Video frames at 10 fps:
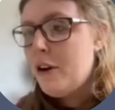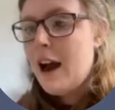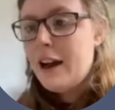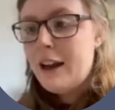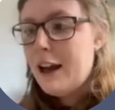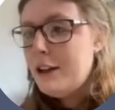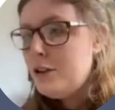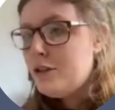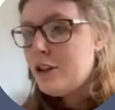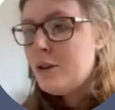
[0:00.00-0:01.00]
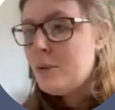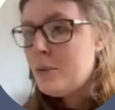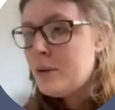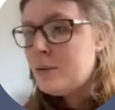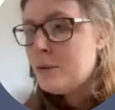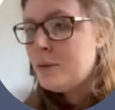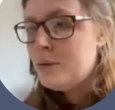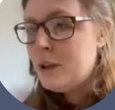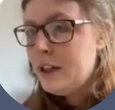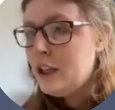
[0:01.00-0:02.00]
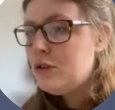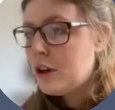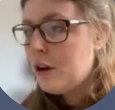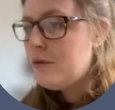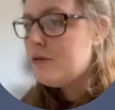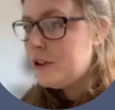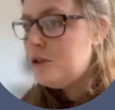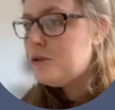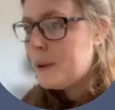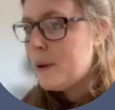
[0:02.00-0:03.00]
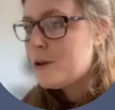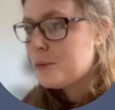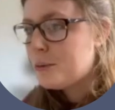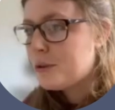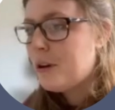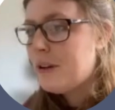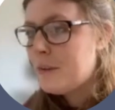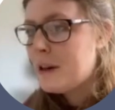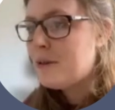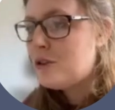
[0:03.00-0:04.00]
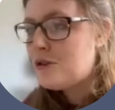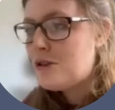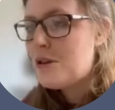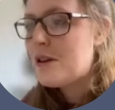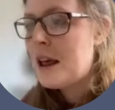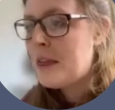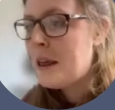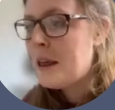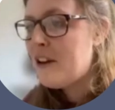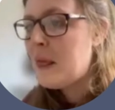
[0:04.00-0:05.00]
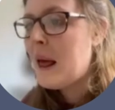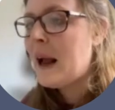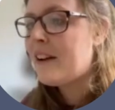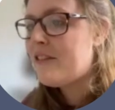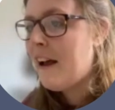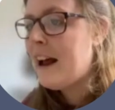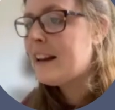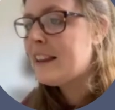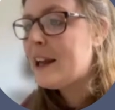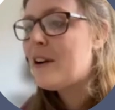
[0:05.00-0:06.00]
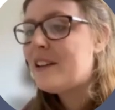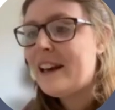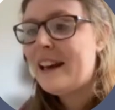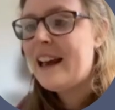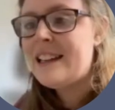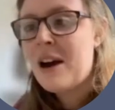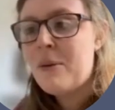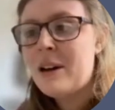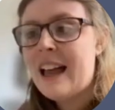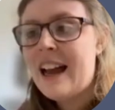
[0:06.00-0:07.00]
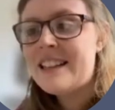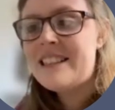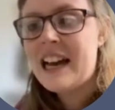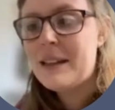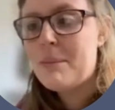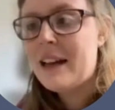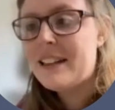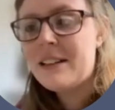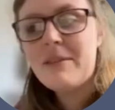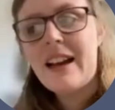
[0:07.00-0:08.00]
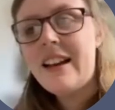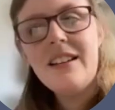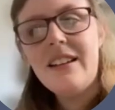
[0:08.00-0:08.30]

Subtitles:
So I used to, it used to confuse me, Bishop scoring, when I was a student, and then I felt like I finally got it, and now we're like Dilapan, and I'm like,